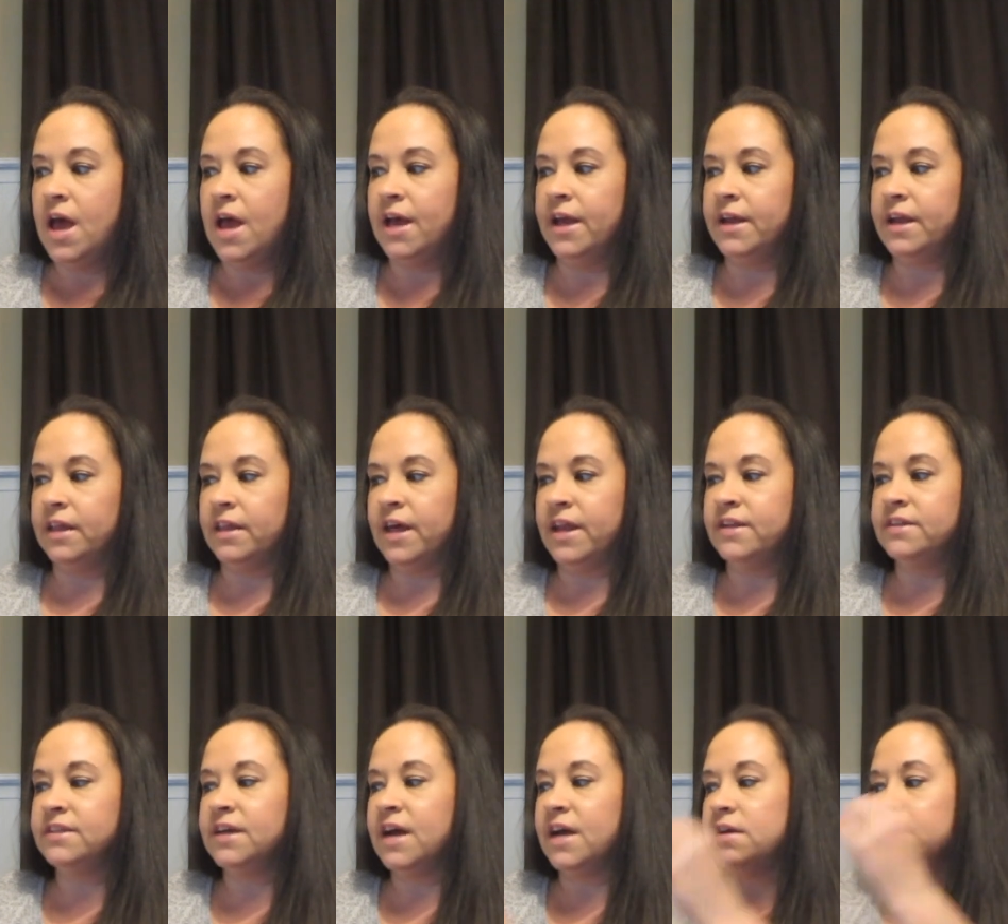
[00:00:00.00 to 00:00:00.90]
And a lot
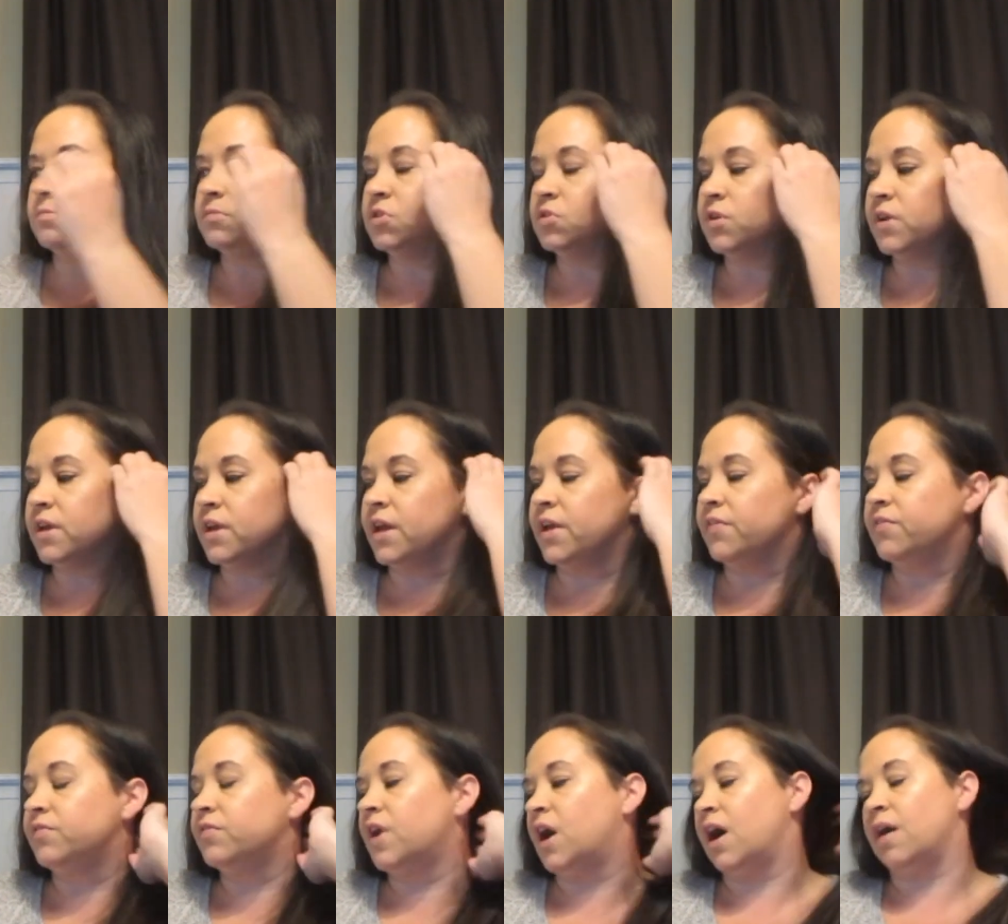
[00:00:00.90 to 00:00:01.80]
of times you can
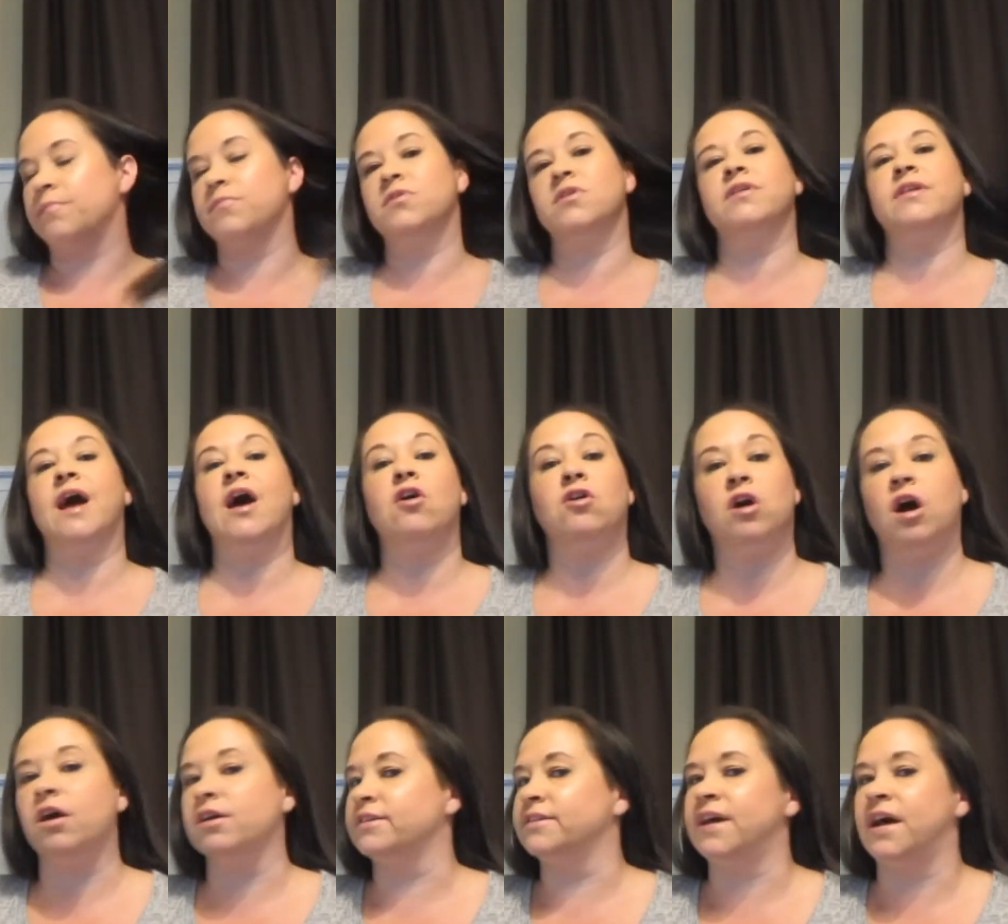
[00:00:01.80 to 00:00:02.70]
get,
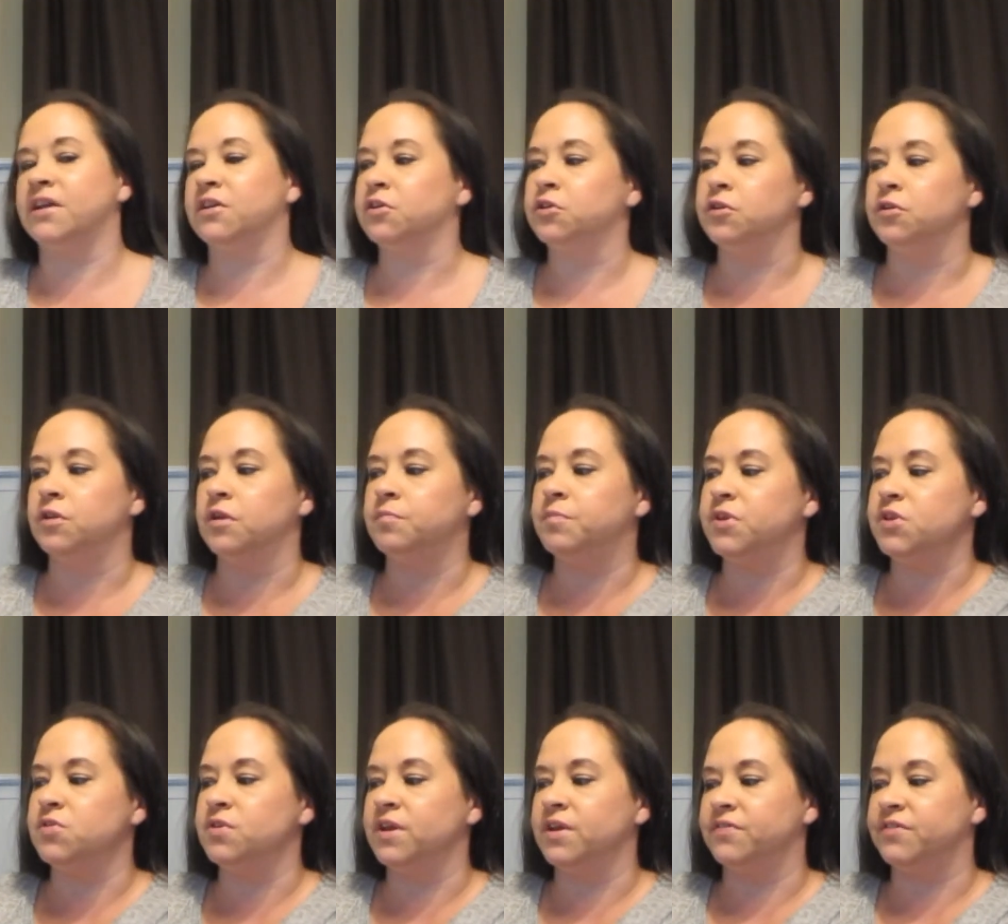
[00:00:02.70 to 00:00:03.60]
alcohol is not included, but
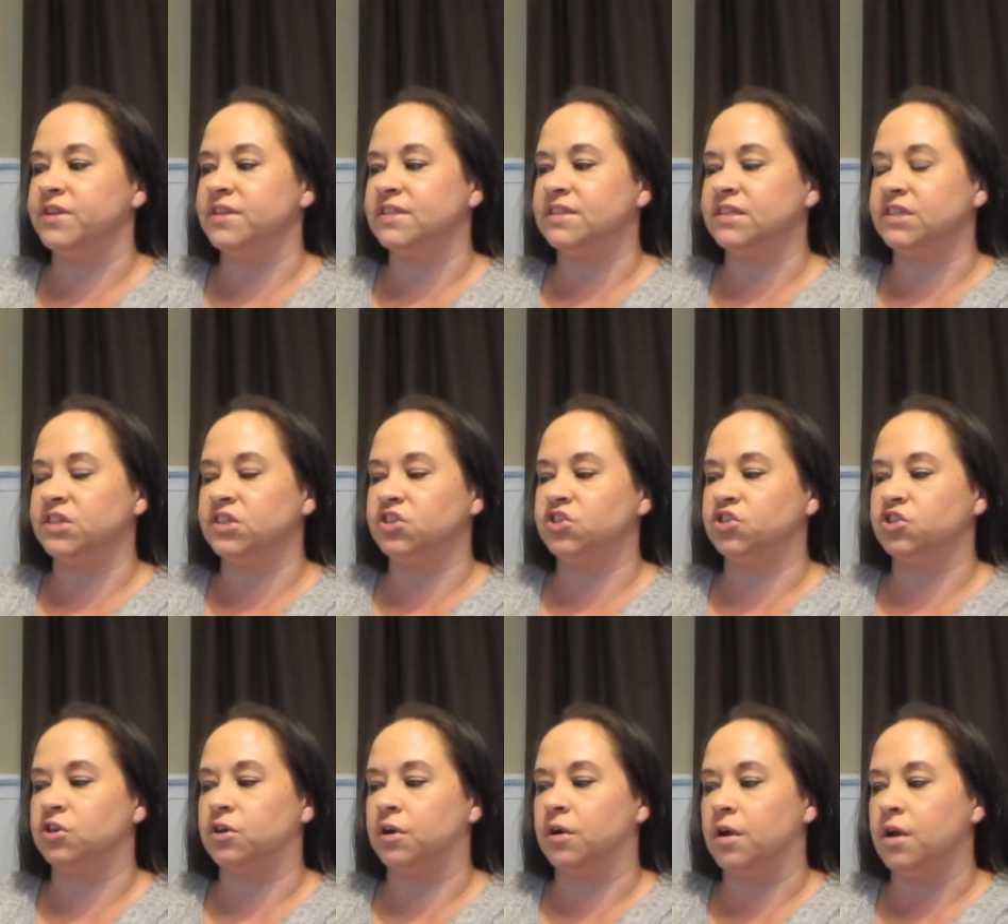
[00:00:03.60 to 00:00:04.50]
you can get these
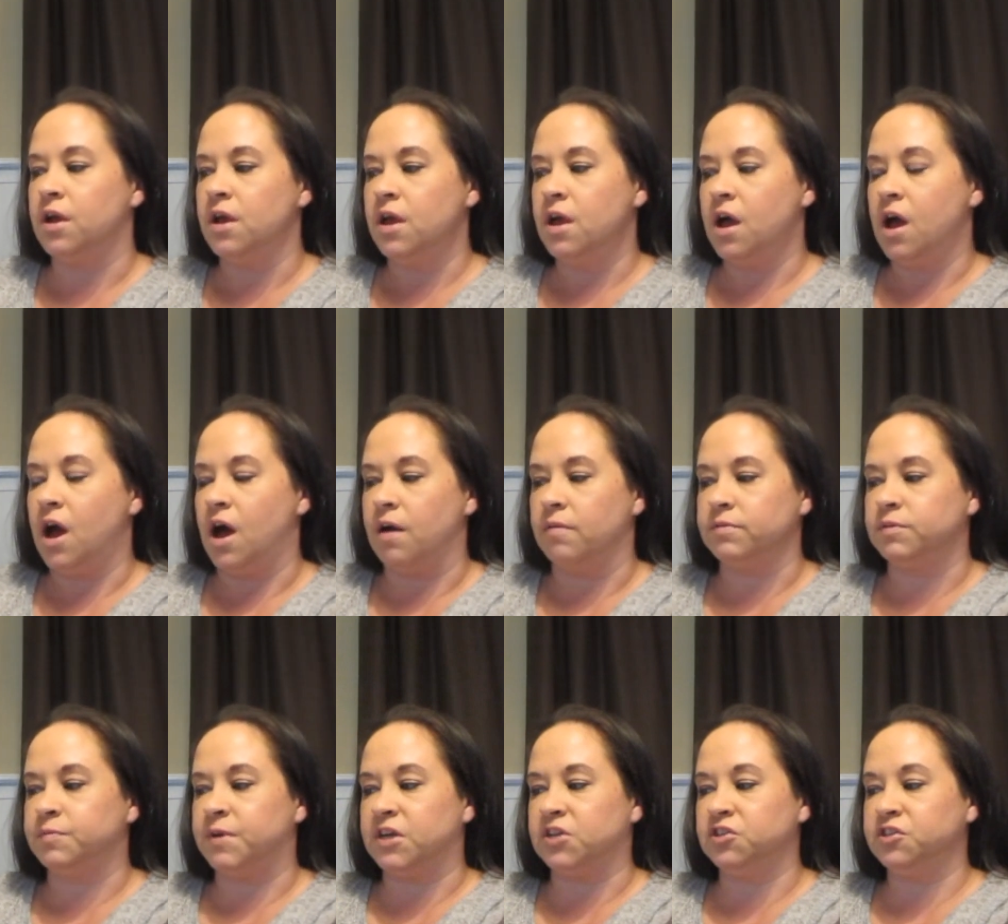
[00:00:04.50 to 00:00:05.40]
signature
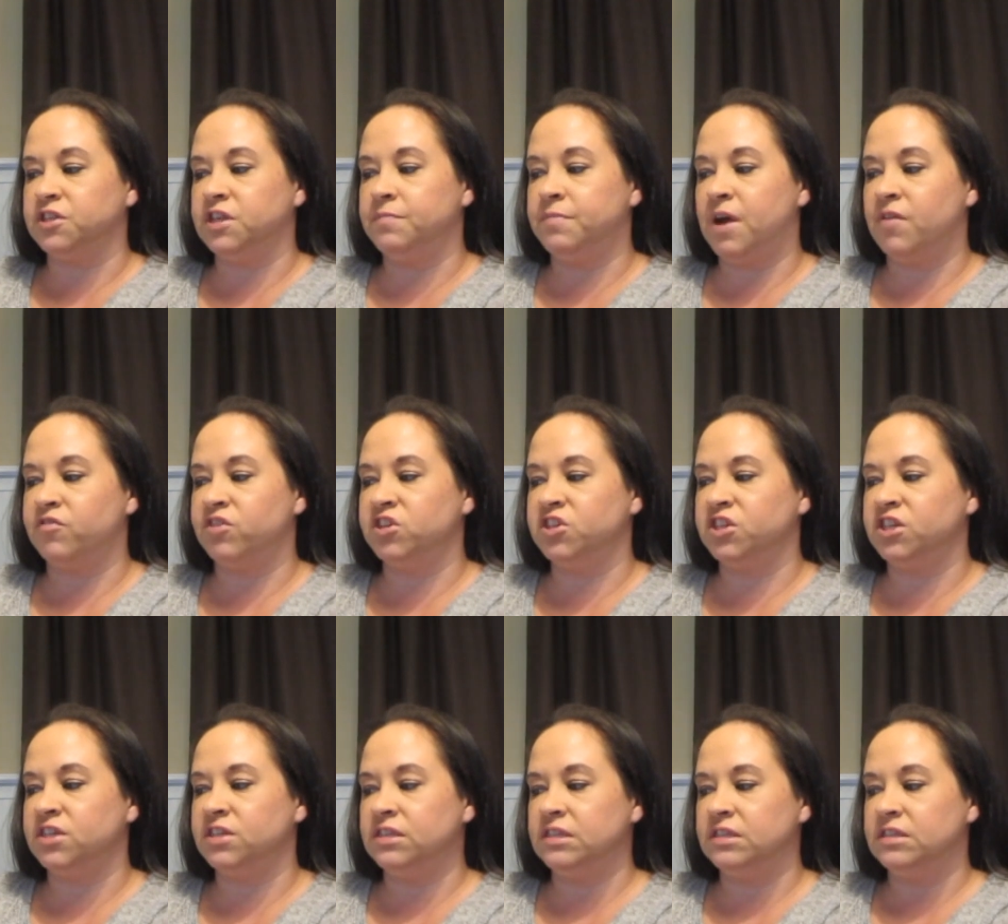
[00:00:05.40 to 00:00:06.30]
specialty
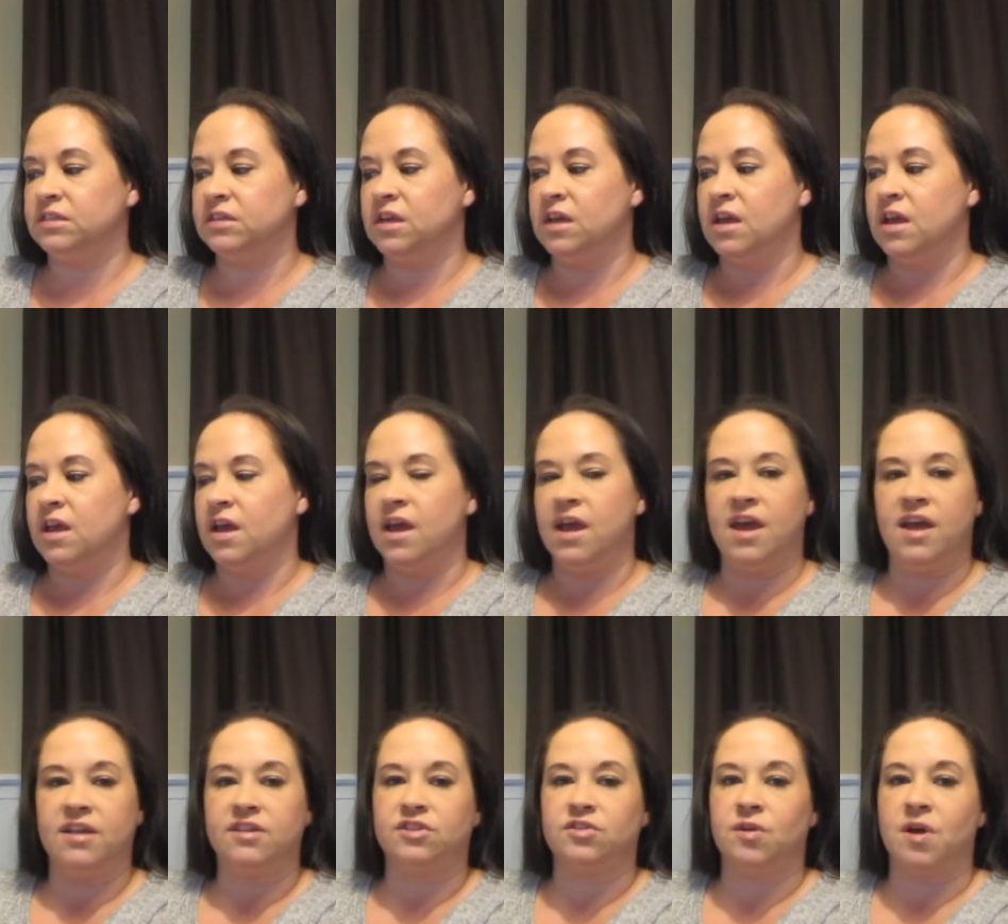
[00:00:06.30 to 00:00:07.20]
beverages.
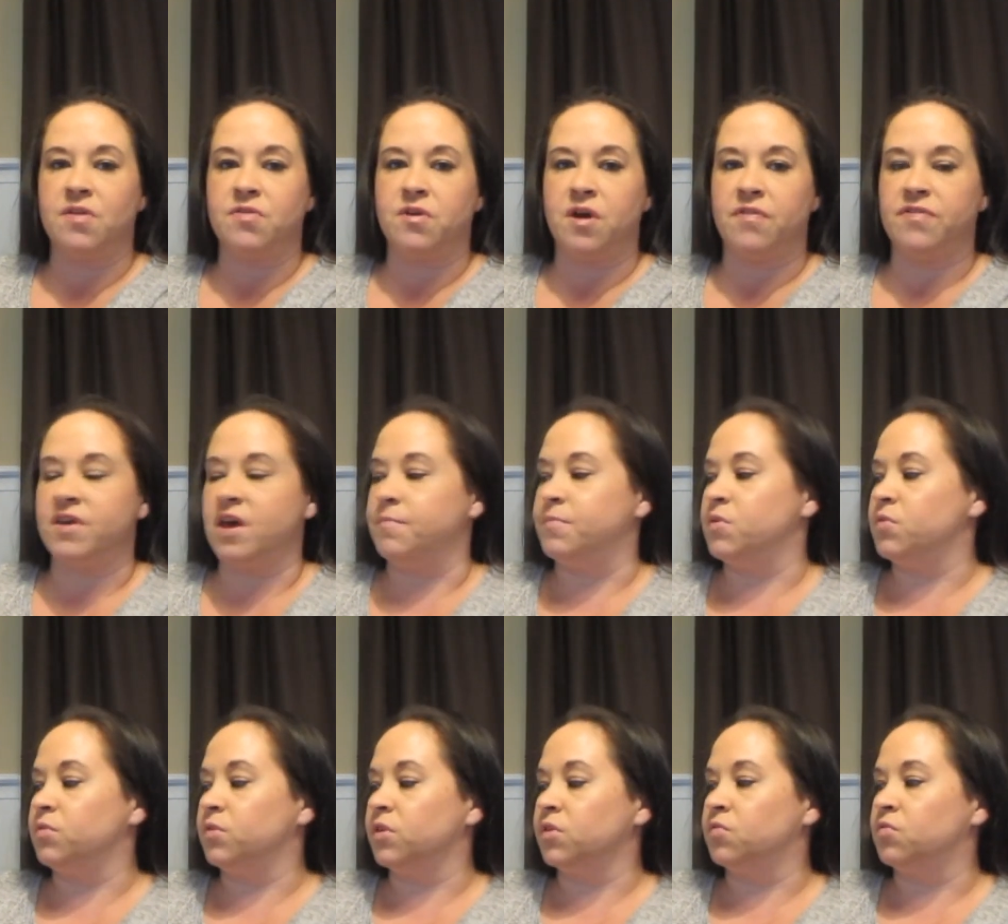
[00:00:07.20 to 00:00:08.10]
And so I thought that'd
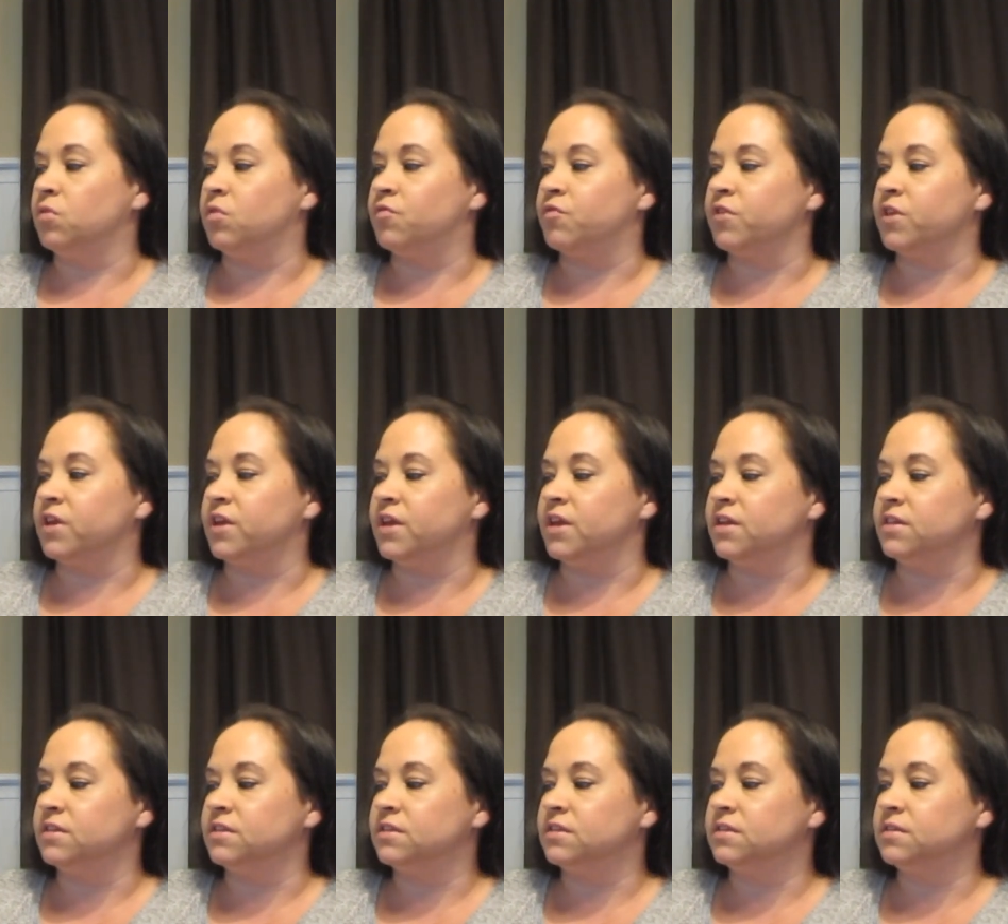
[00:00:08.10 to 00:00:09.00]
be really cool for the
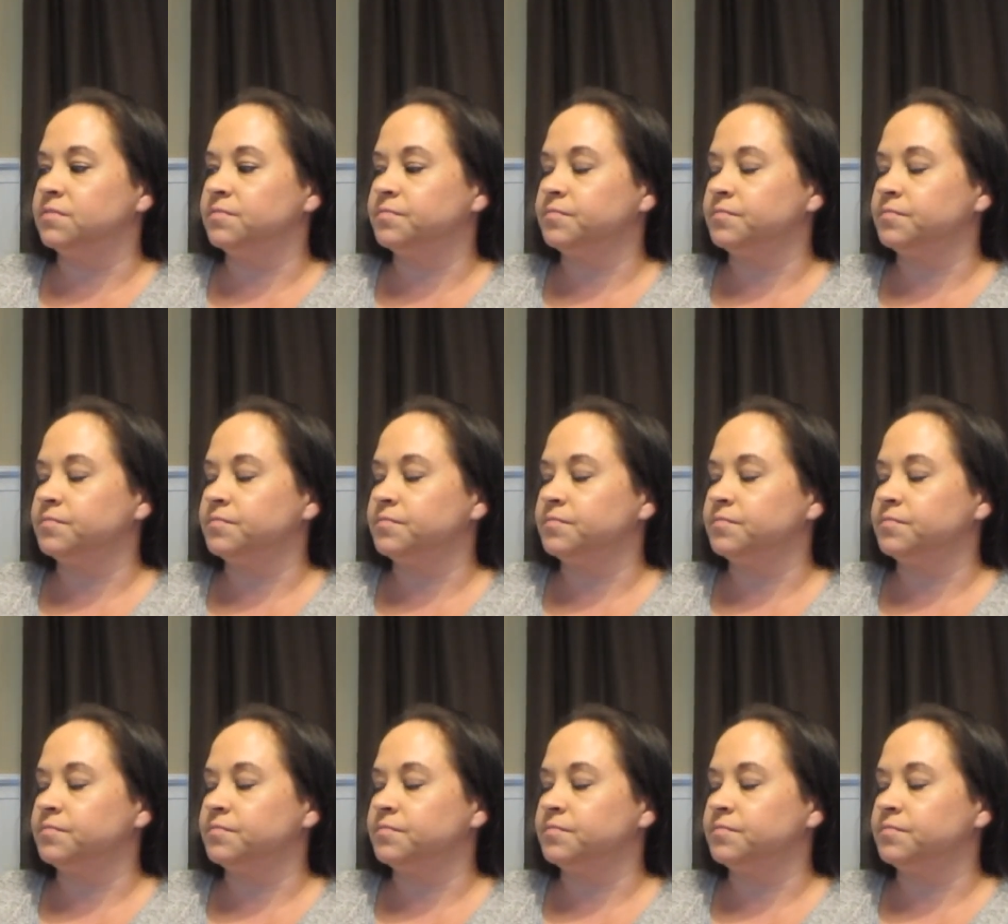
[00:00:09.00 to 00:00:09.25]
kids.